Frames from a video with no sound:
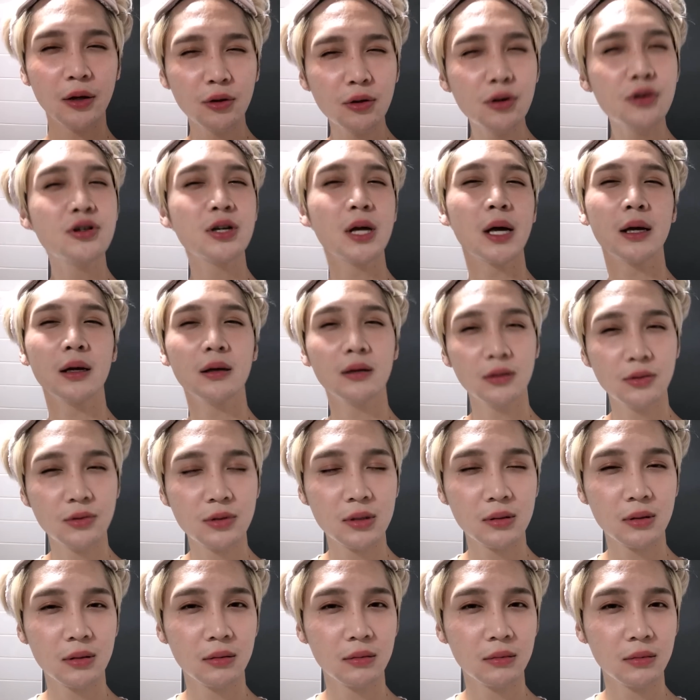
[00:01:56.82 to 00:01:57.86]
I usually
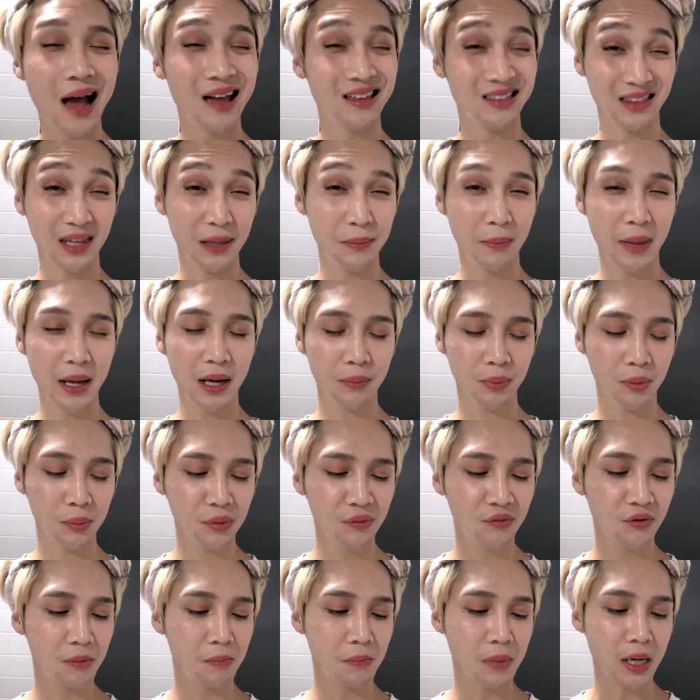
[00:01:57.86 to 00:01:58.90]
use eye and lip makeup
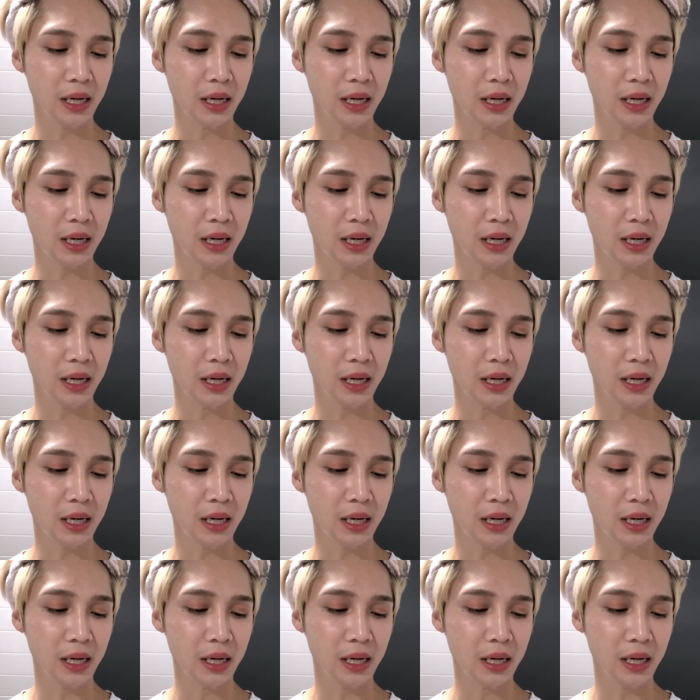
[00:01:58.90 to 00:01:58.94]
remover,